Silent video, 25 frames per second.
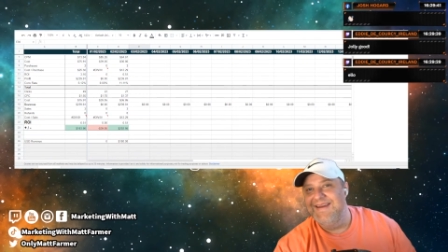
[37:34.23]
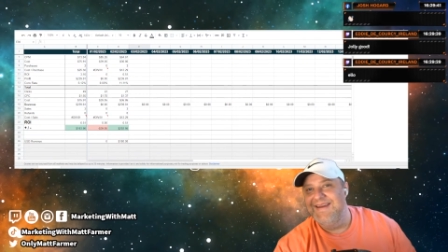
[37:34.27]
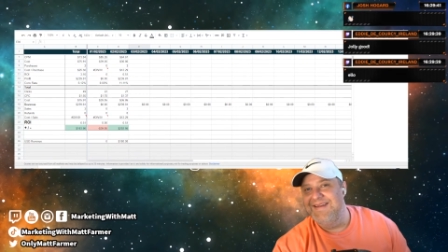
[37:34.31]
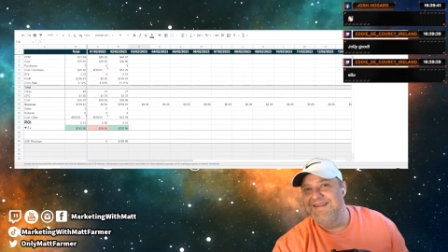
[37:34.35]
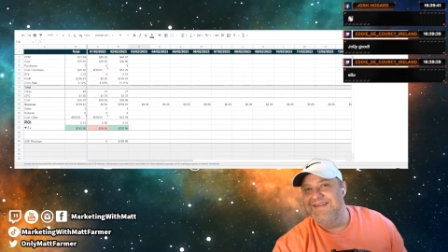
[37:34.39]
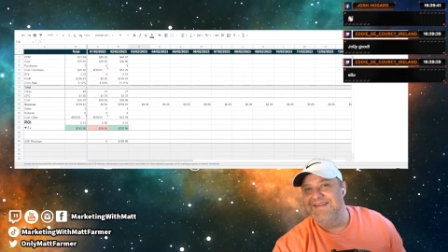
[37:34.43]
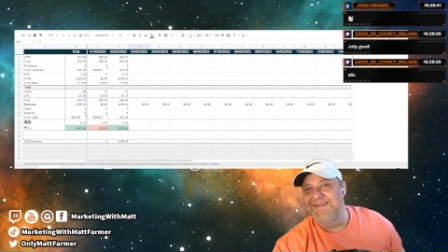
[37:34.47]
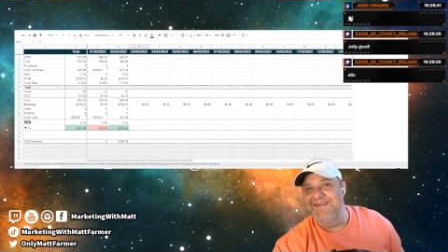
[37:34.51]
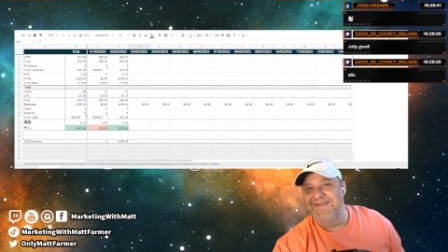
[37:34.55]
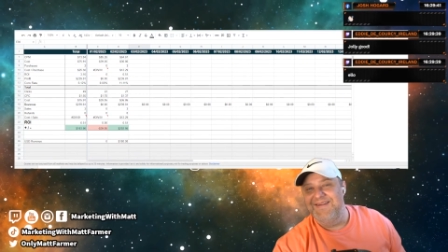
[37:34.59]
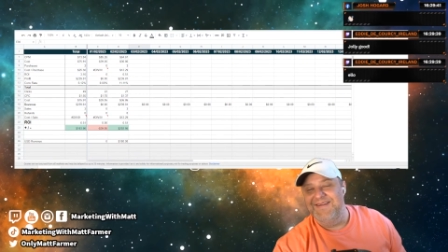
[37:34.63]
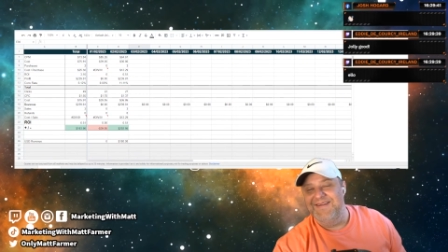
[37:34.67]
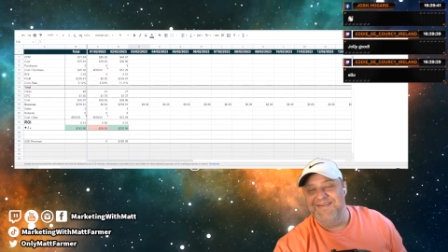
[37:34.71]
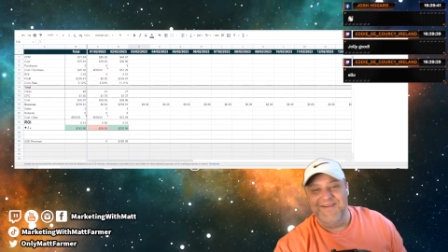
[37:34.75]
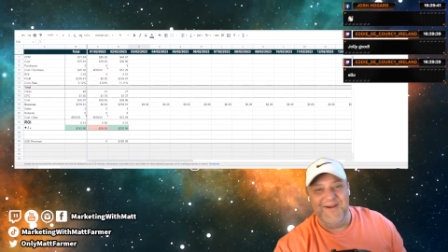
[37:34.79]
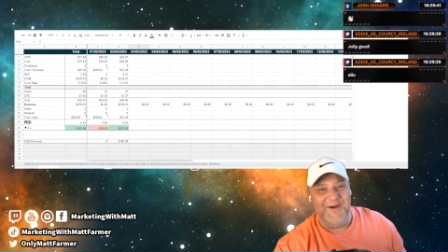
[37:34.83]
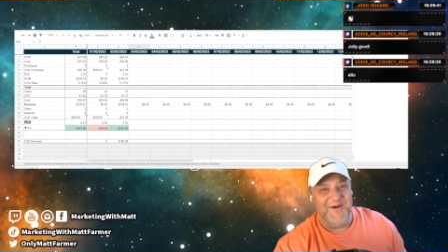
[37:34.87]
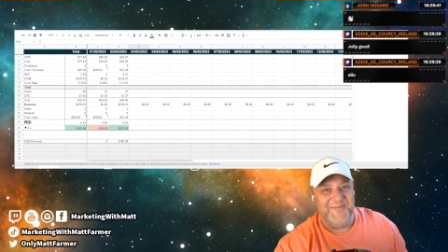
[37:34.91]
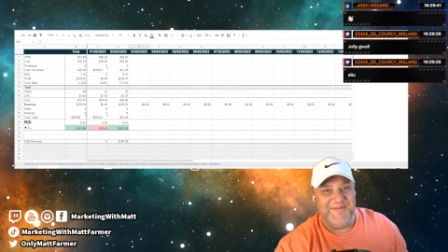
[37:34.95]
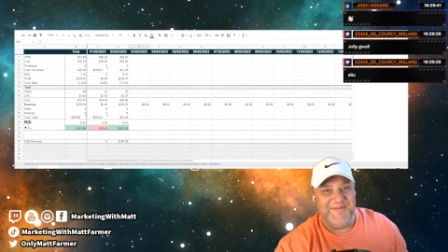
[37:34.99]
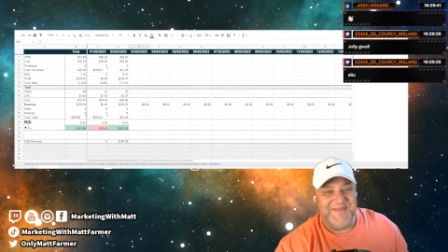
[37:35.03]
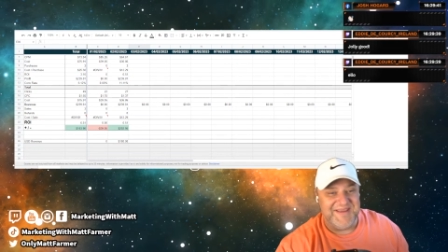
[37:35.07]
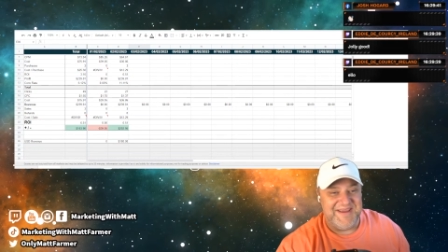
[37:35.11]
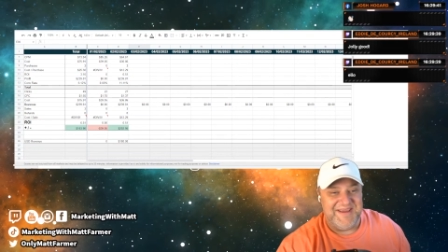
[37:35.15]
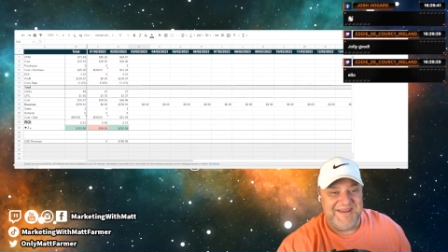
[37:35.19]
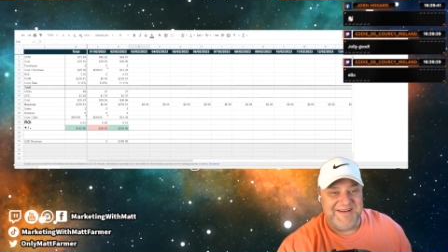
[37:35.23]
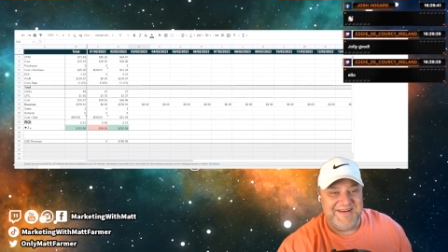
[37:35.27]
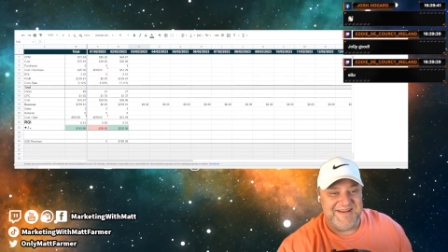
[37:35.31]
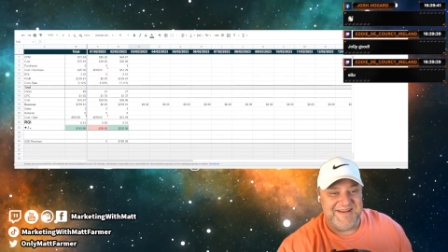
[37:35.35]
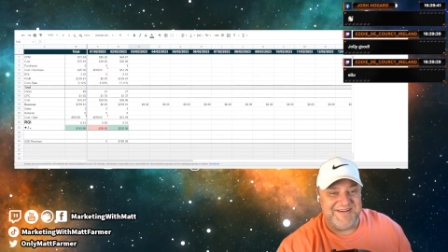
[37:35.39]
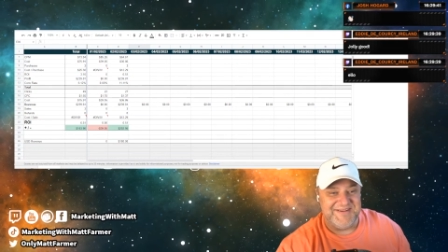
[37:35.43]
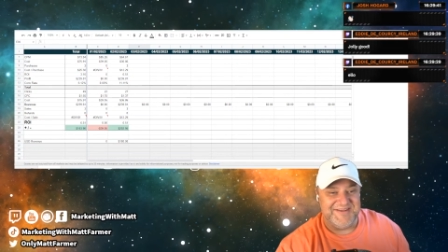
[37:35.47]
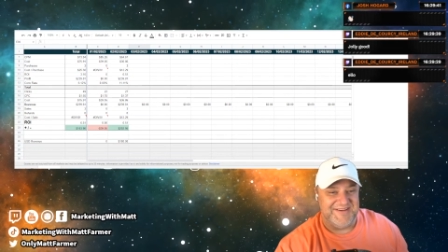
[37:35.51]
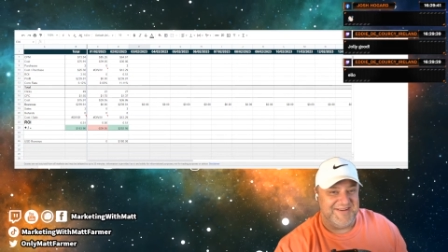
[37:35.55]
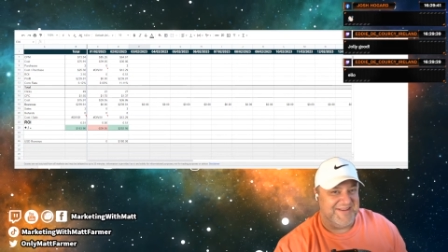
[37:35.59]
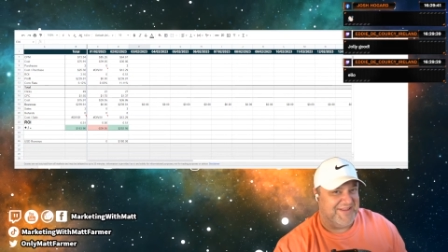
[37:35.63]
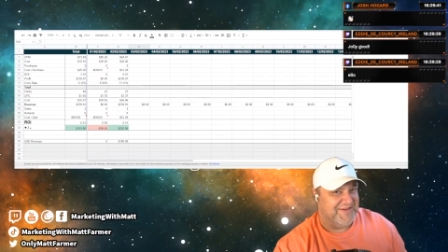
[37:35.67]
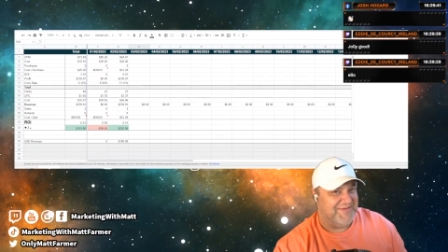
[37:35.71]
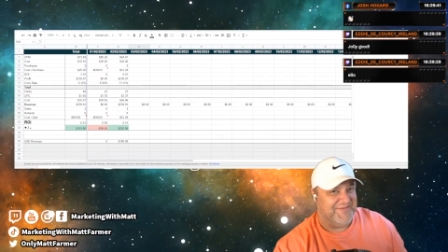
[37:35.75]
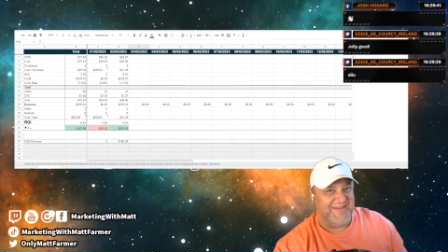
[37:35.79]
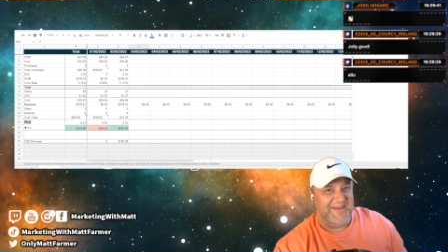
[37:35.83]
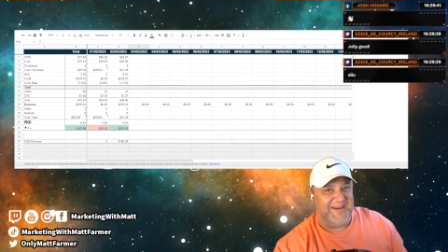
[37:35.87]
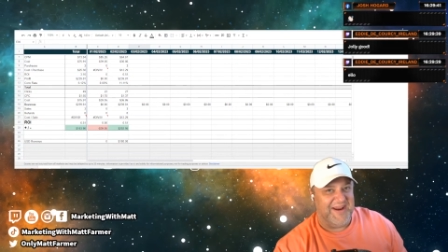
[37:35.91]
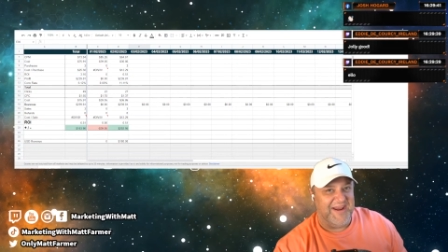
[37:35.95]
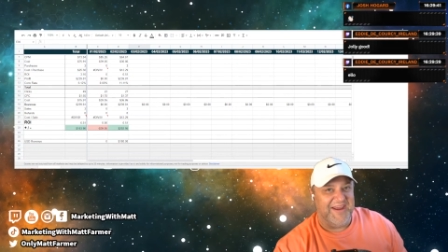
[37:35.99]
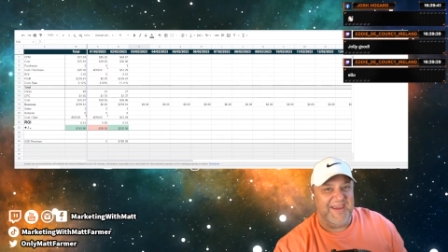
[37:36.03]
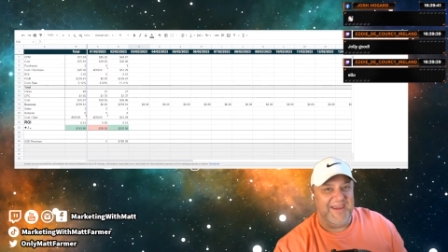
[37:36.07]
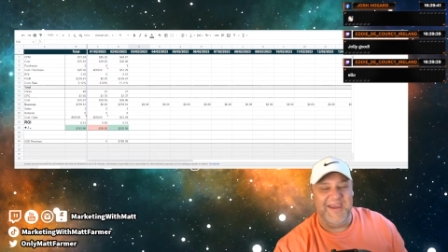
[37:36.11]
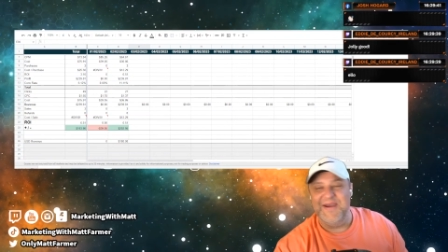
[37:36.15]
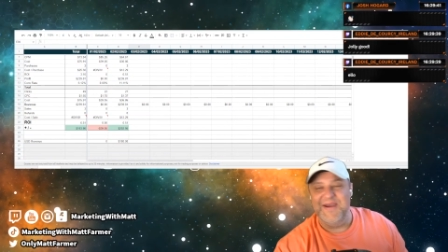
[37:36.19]
Due to terms and conditions that
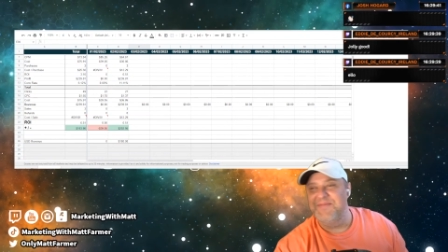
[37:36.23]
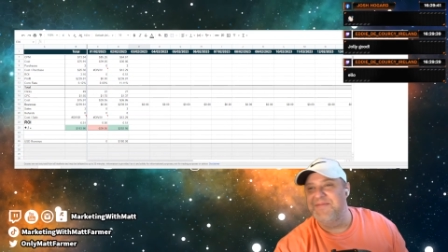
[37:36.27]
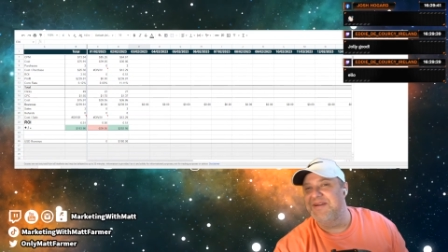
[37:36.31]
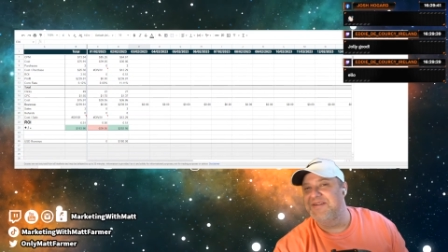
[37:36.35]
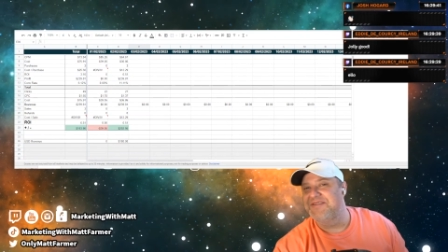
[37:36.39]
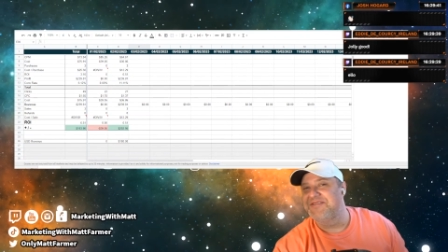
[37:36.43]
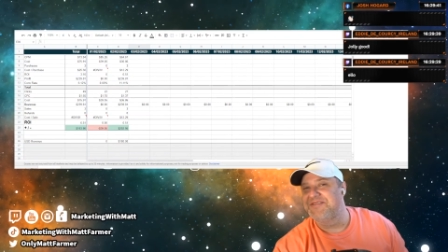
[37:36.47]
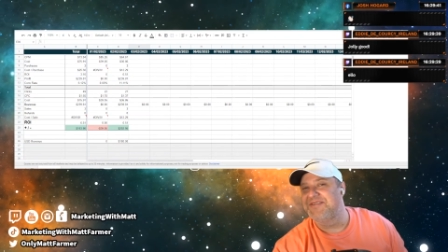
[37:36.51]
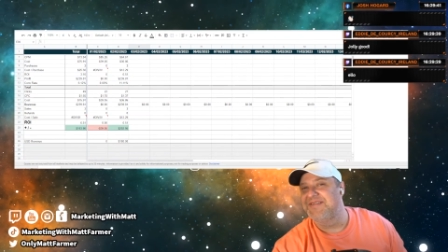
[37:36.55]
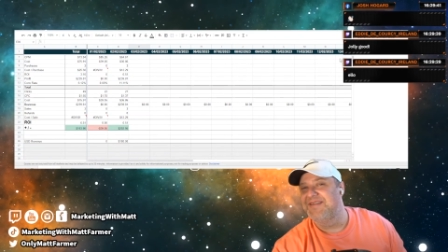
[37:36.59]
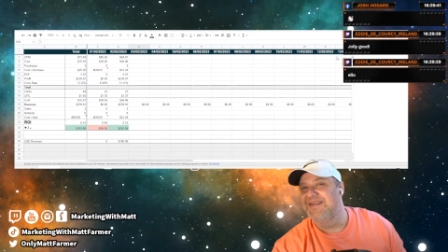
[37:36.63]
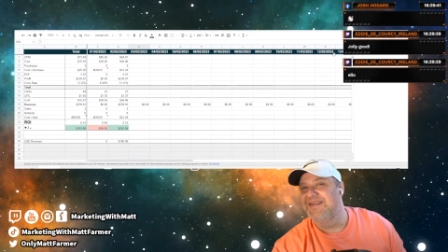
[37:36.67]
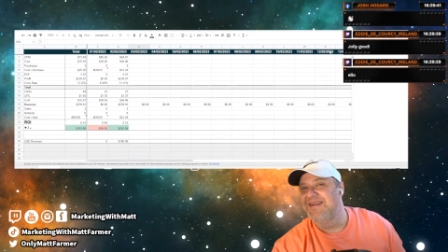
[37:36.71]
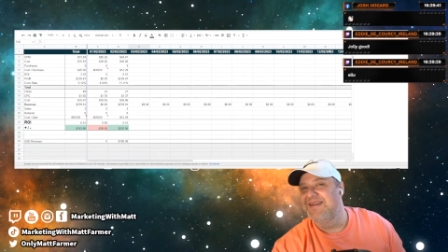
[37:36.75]
I can't mention.